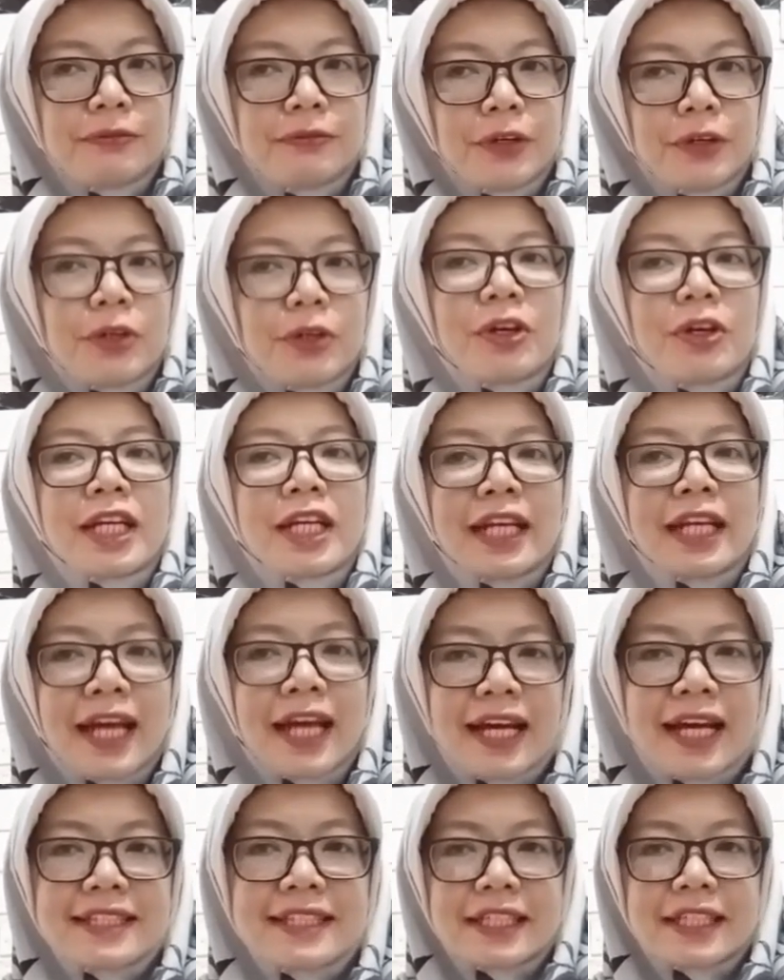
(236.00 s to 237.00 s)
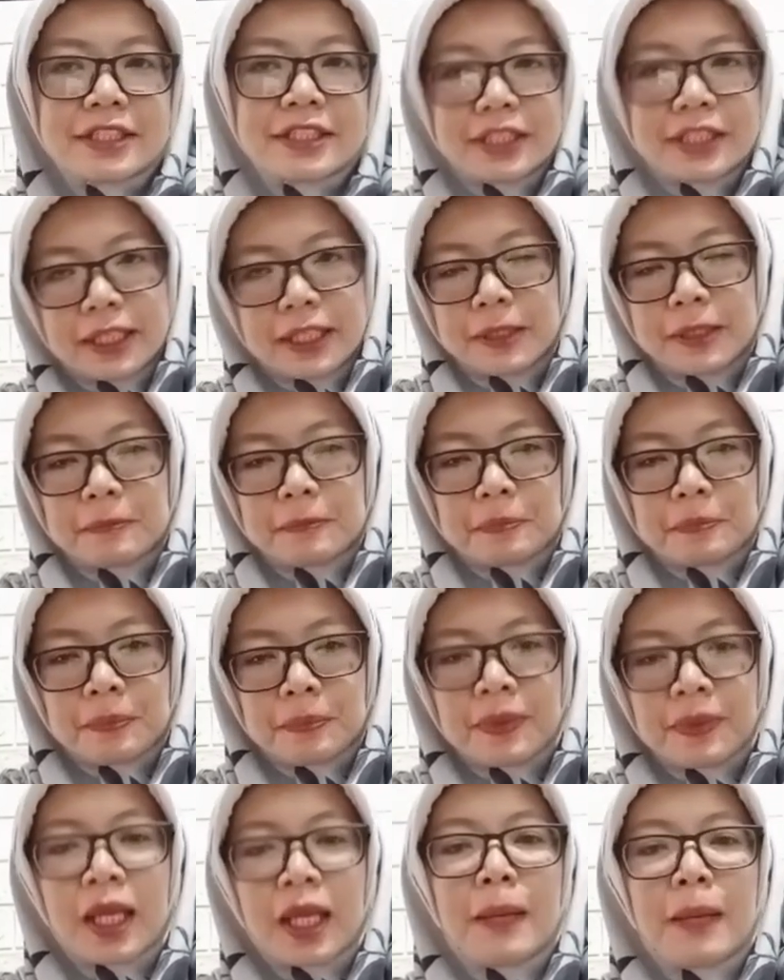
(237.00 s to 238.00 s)
for organization
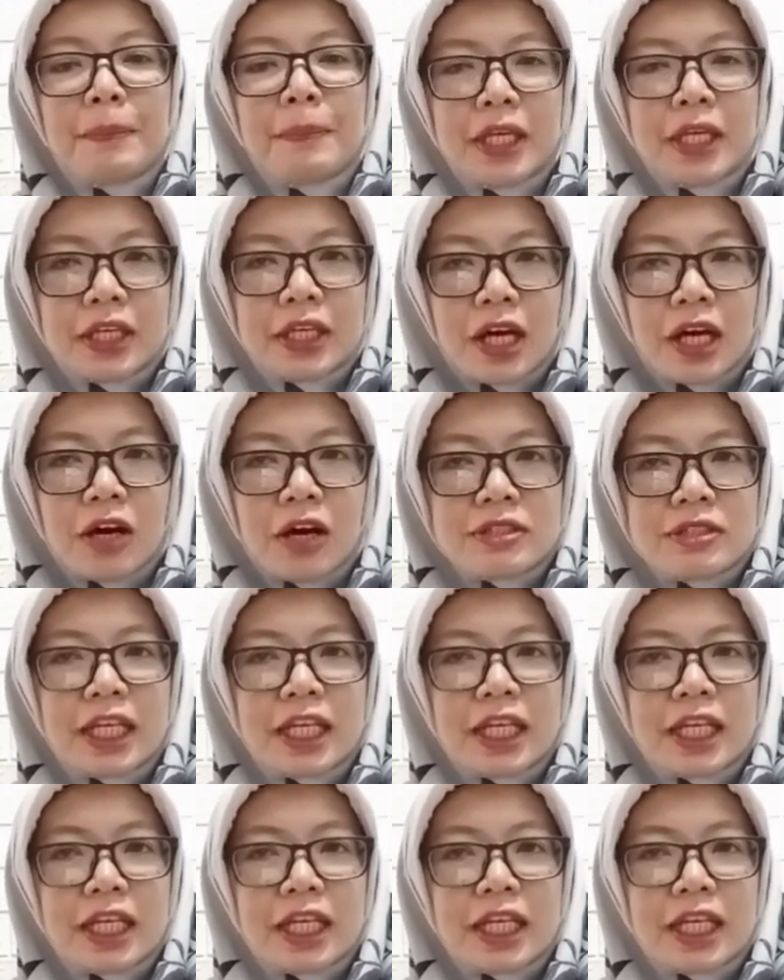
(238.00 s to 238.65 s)
because